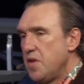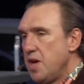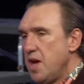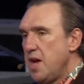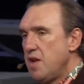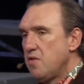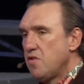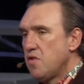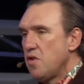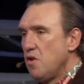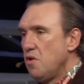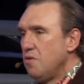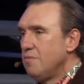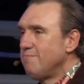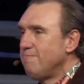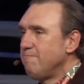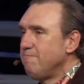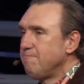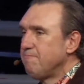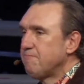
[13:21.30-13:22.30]
And so
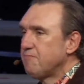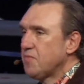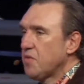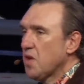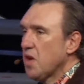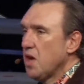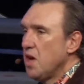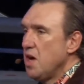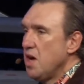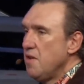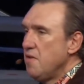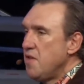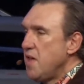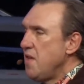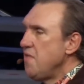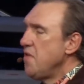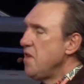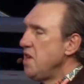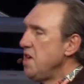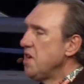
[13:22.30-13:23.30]

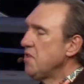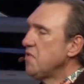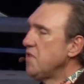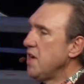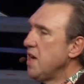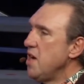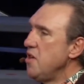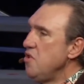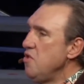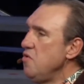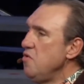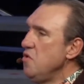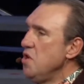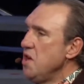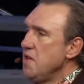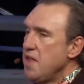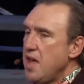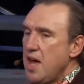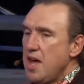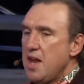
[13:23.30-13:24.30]
then the next thing I knew,
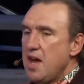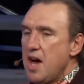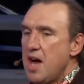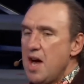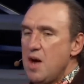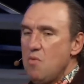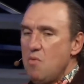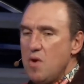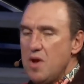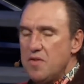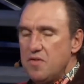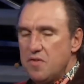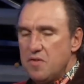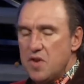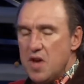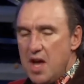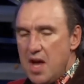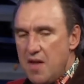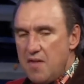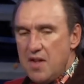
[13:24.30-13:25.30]
they had high winds
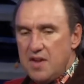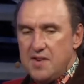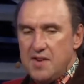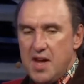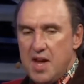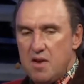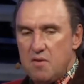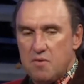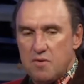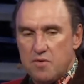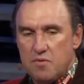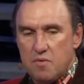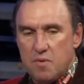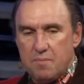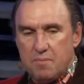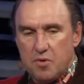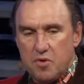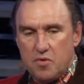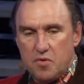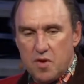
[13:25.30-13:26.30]
and the tent was
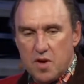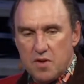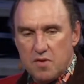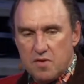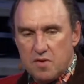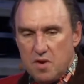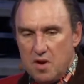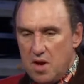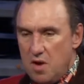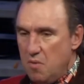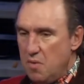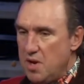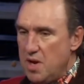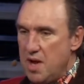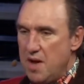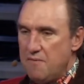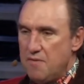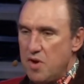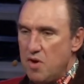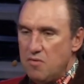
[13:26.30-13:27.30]
ripped to shreds. So now we
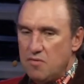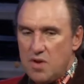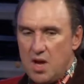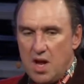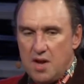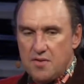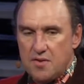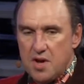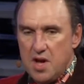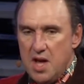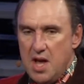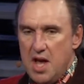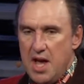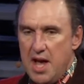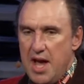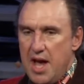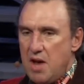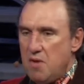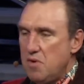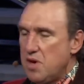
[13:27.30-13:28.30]
have no tent,
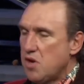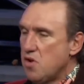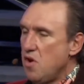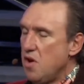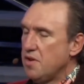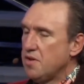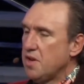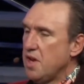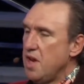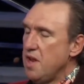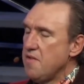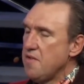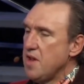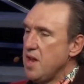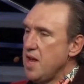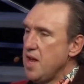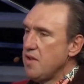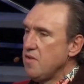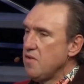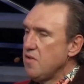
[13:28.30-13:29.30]
and we can't clear the
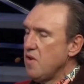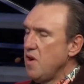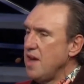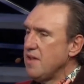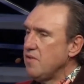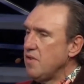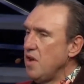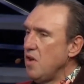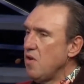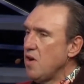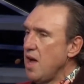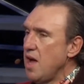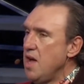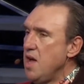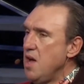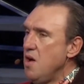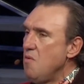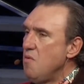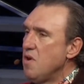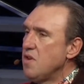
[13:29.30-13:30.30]
land. So I said, okay,
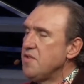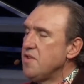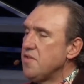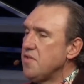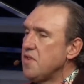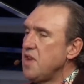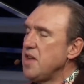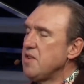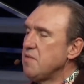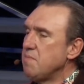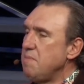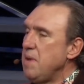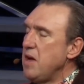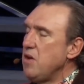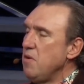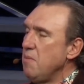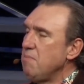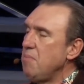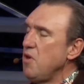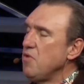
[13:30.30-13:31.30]
well, just let's, po-
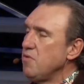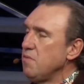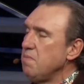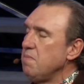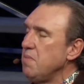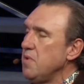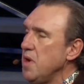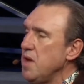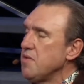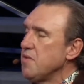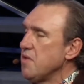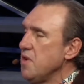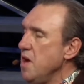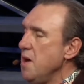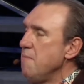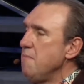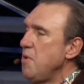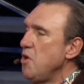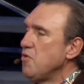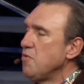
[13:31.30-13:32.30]
post- let's
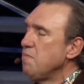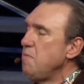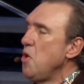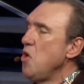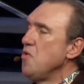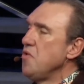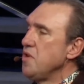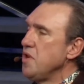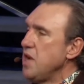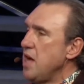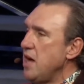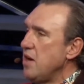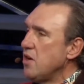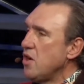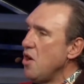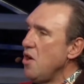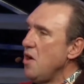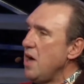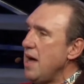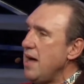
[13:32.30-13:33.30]
postpone it. I'll,
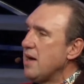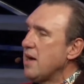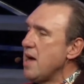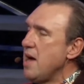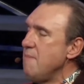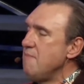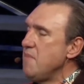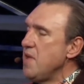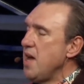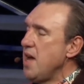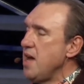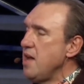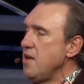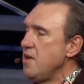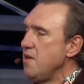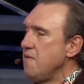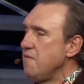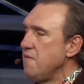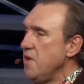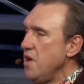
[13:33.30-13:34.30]
go, I'll come the end
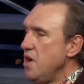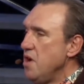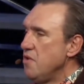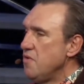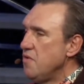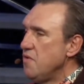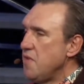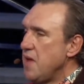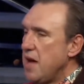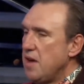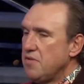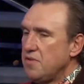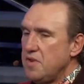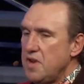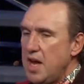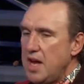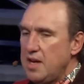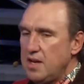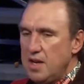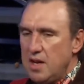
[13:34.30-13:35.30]
of
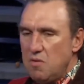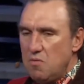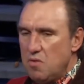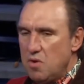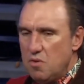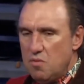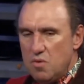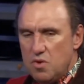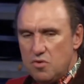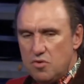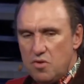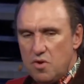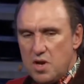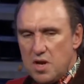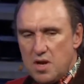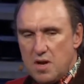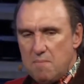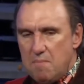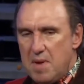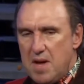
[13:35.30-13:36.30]
2018. We'll, we'll do it
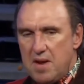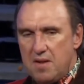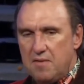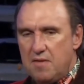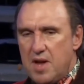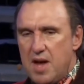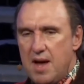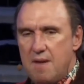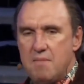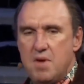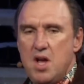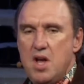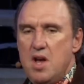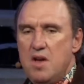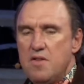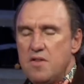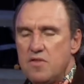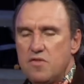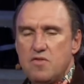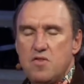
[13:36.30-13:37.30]
at a better time.
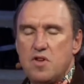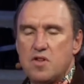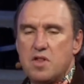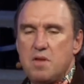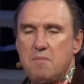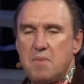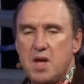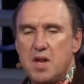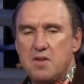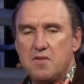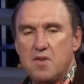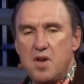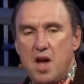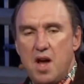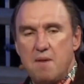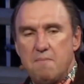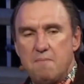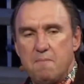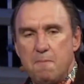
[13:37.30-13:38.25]
This is not the better time.